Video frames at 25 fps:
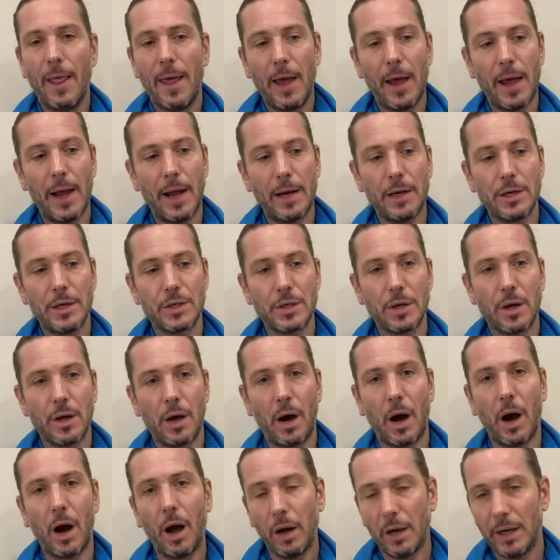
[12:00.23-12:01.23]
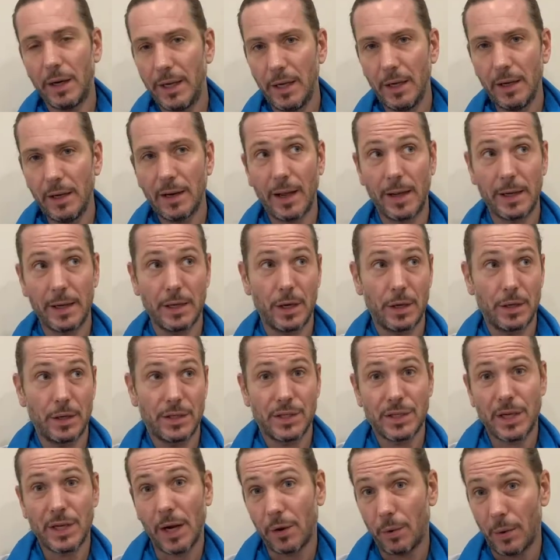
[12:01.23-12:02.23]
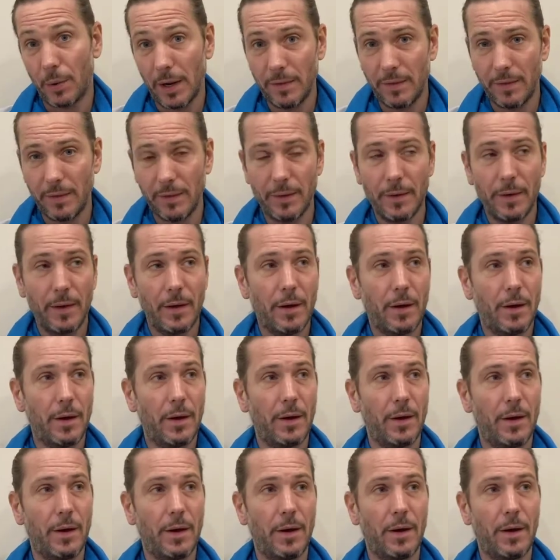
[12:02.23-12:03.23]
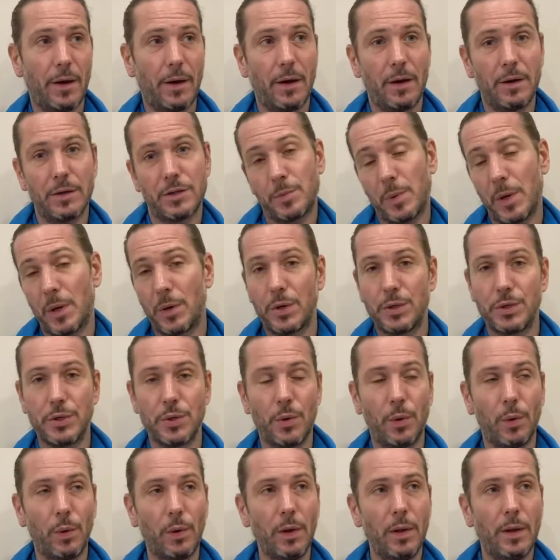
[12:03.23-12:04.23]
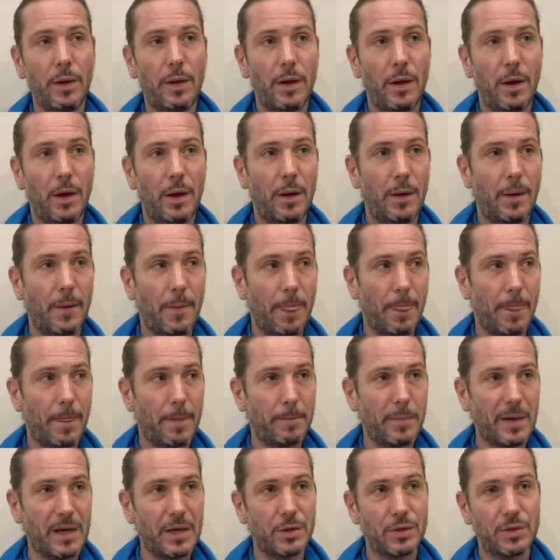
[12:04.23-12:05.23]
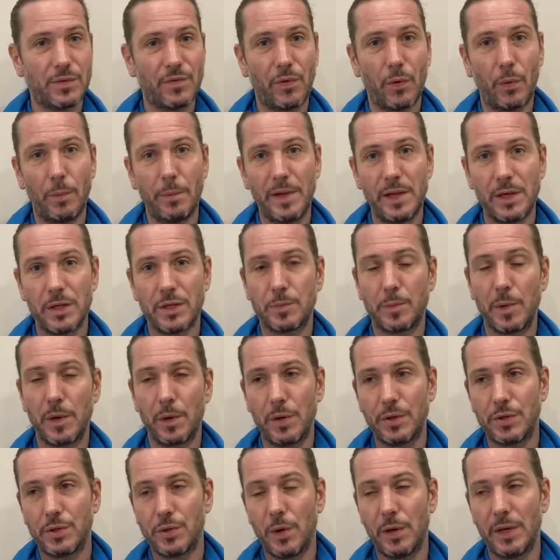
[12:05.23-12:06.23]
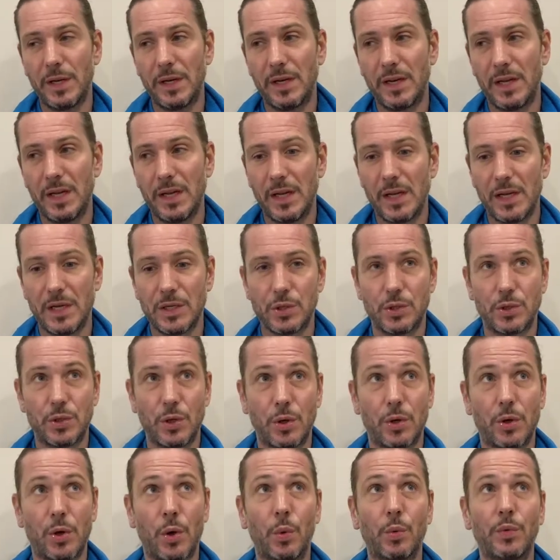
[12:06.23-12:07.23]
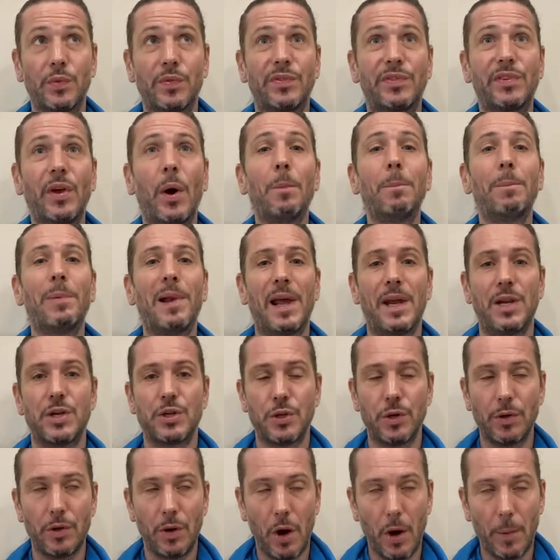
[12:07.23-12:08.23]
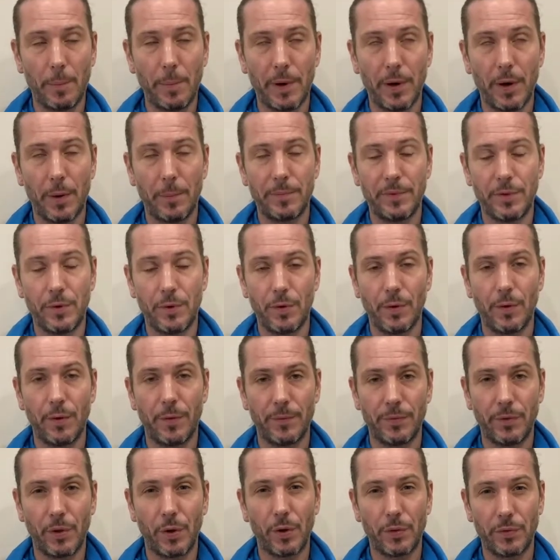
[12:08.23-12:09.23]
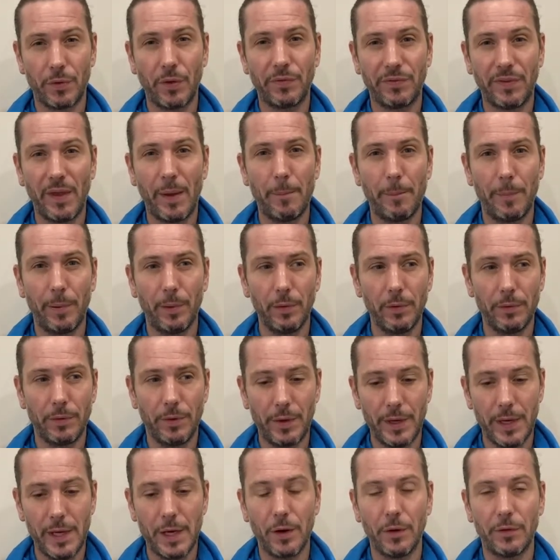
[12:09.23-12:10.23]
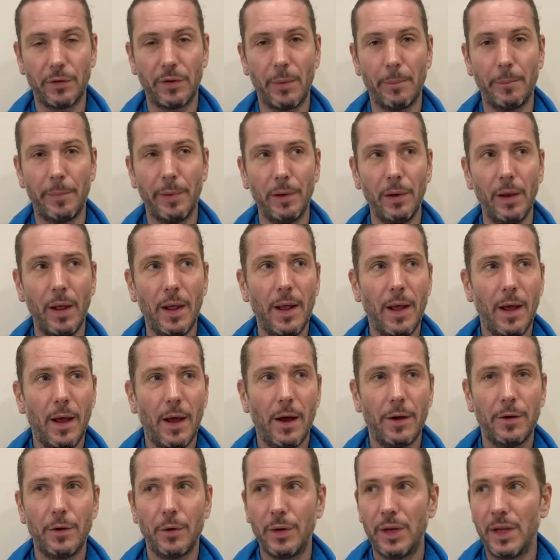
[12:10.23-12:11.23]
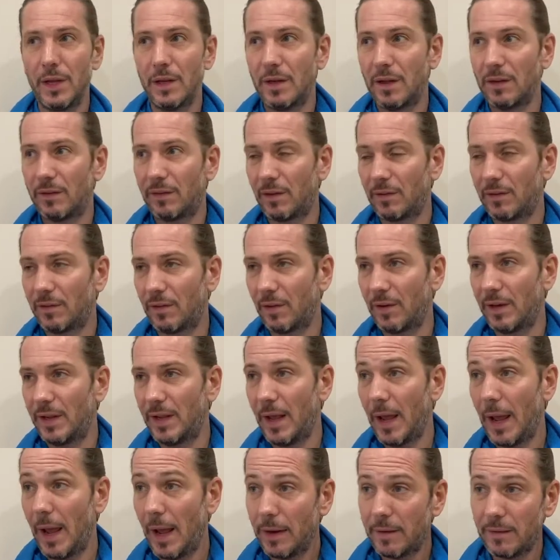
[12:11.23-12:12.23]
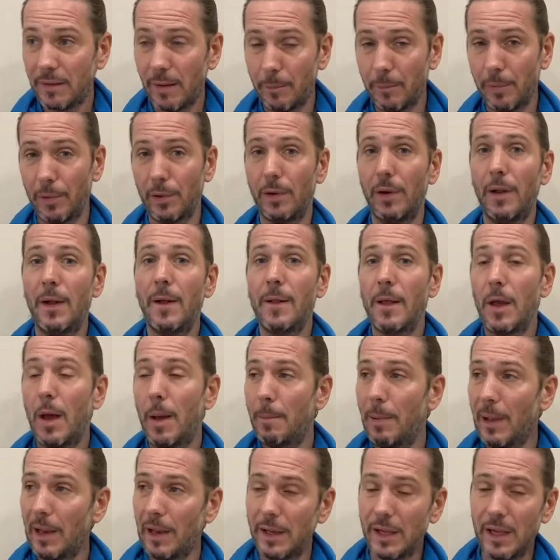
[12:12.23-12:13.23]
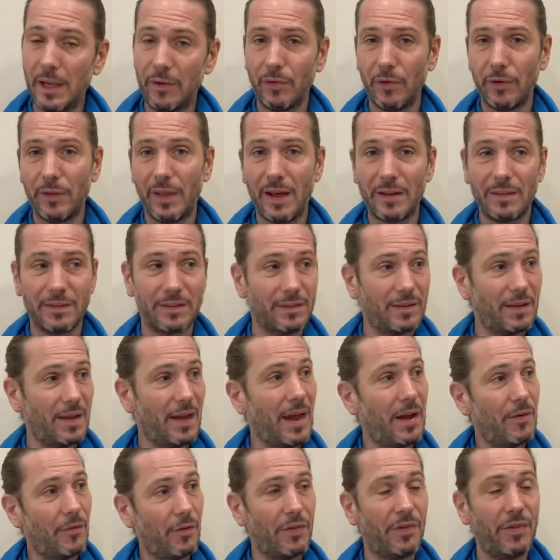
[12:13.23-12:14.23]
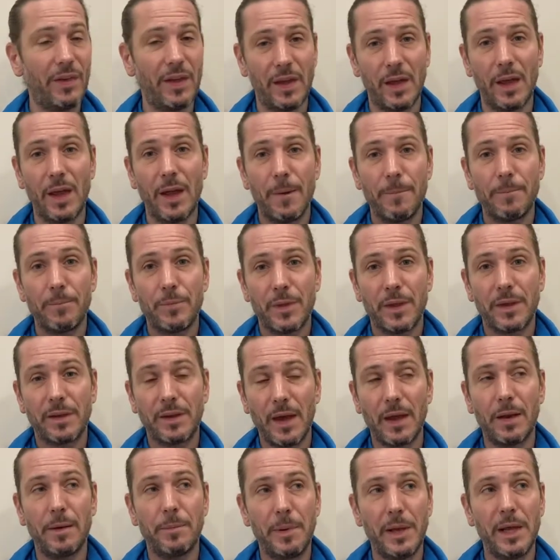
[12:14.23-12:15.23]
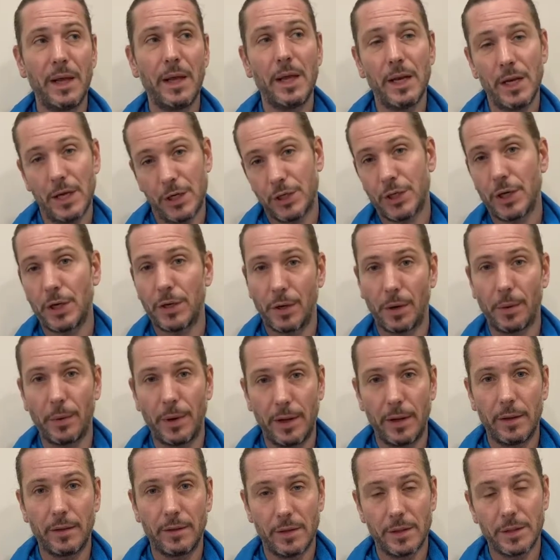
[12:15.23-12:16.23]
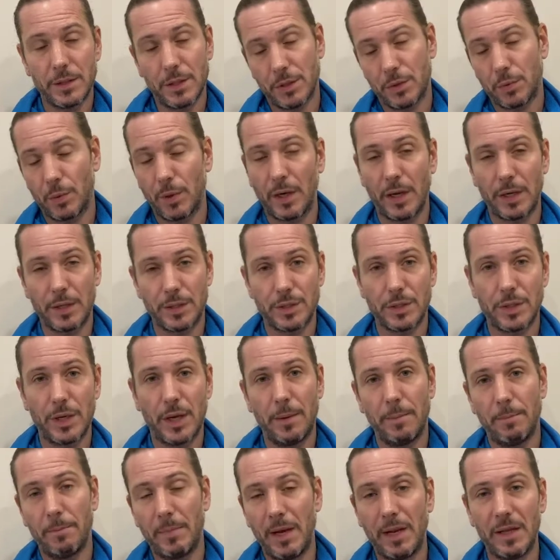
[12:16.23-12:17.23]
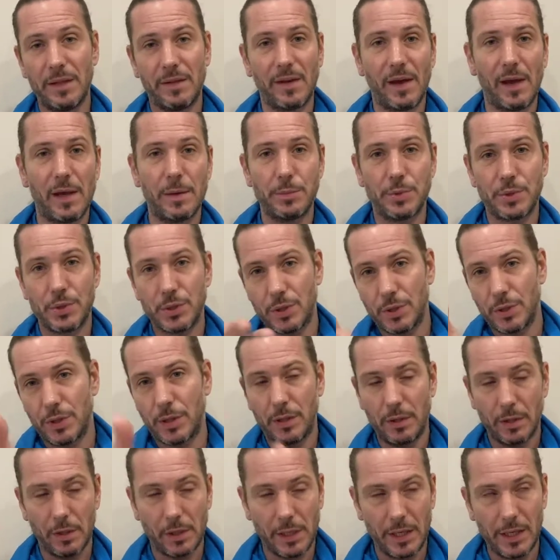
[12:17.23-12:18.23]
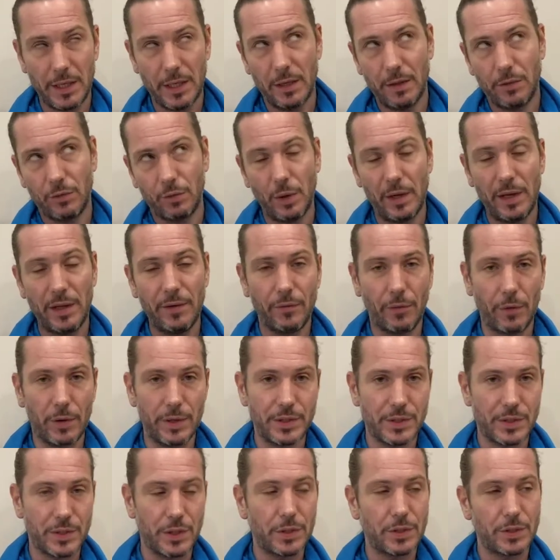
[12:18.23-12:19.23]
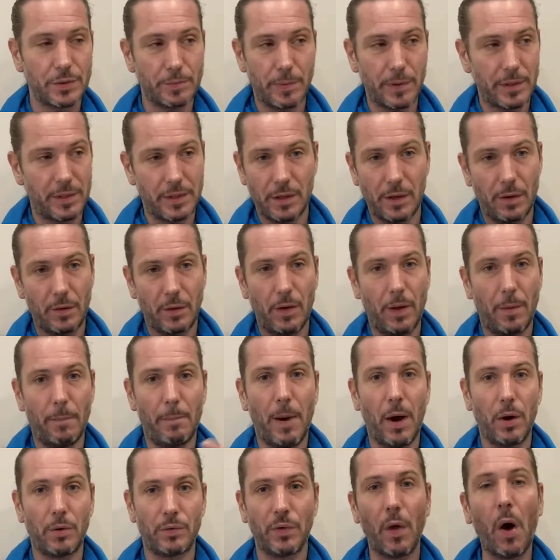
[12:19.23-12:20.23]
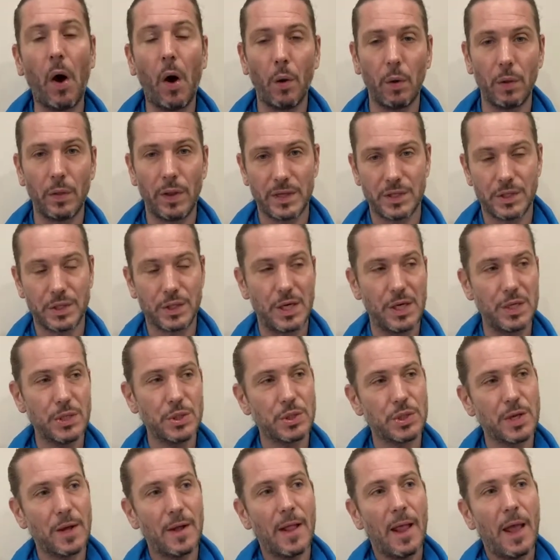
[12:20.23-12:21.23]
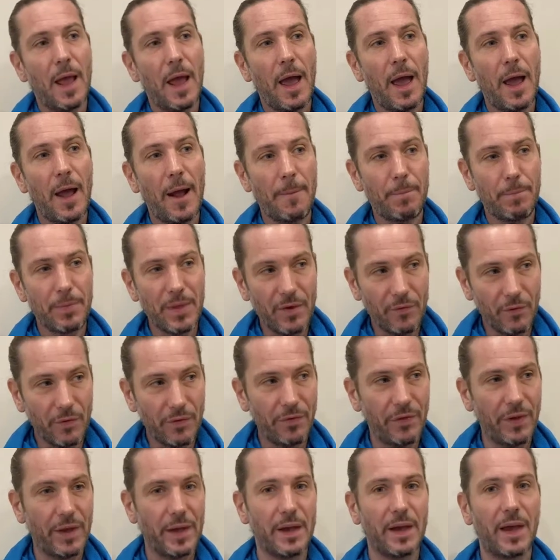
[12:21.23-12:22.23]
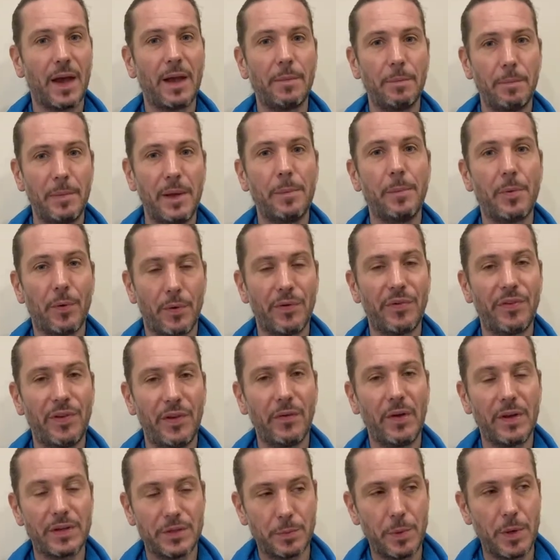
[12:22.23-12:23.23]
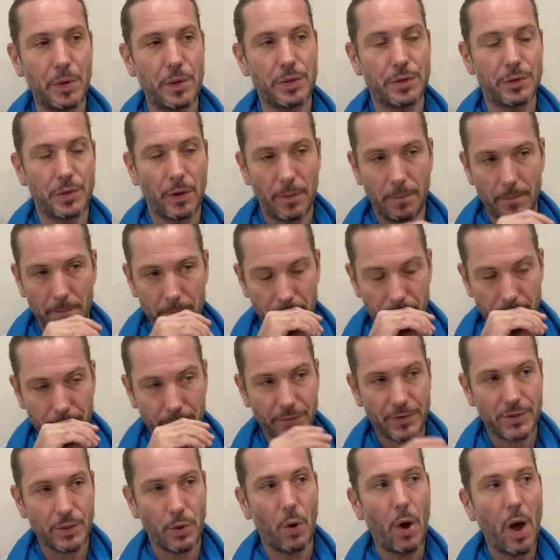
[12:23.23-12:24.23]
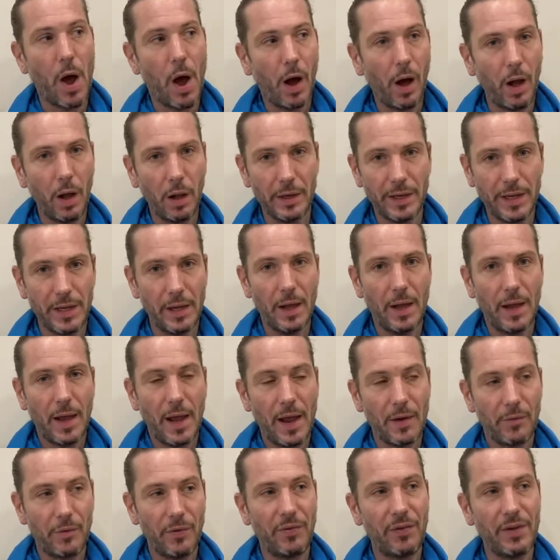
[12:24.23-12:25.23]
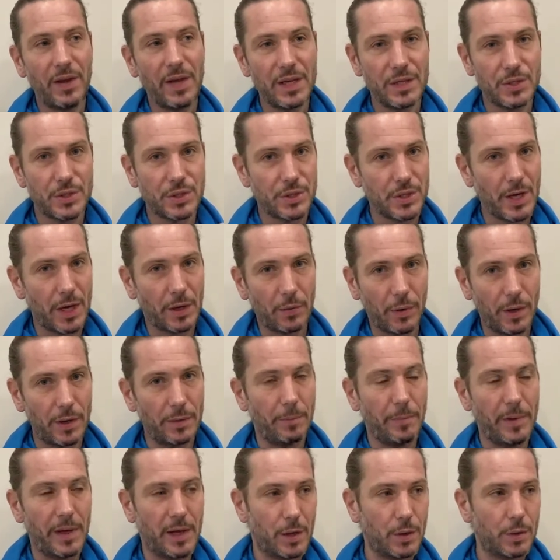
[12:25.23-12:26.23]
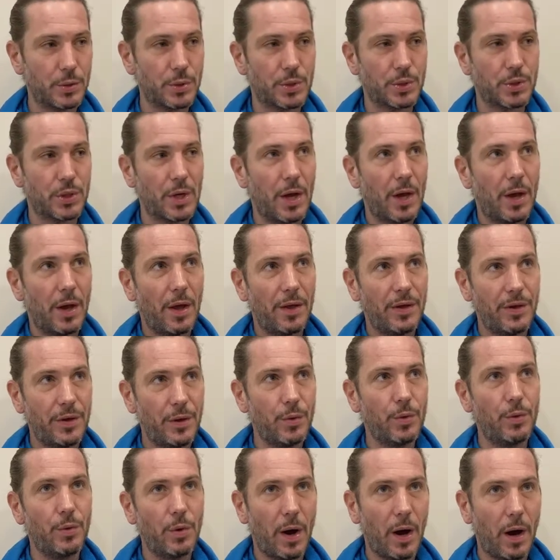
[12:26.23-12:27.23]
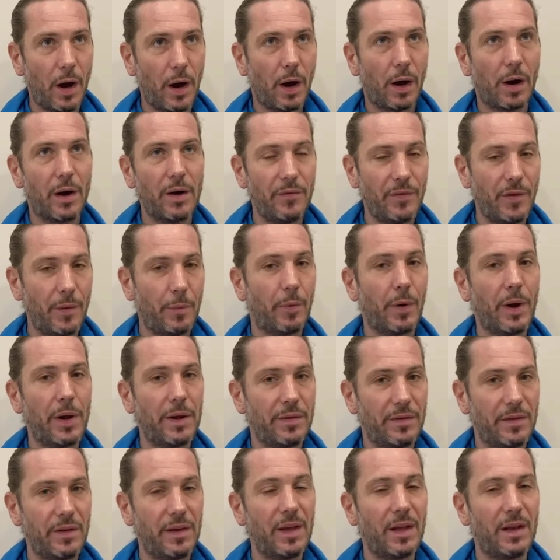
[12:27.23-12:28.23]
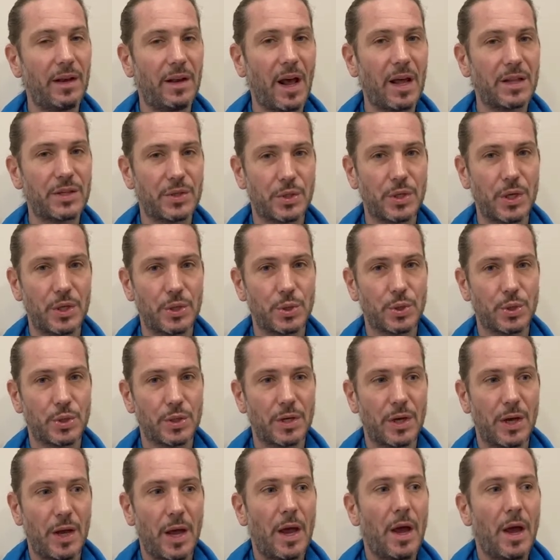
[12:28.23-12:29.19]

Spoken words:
and holy, like sacred, spiritual, because for me spirituality is the contemplation, open up the temple, the inner temple, no need necessarily a temple, a building for that. Everything can be initiatory. This is what I say many times in the key 20, for instance, but among all the keys, everything can be perceived as spiritual. So holy, everything is sacred because you are vibrating in that sense.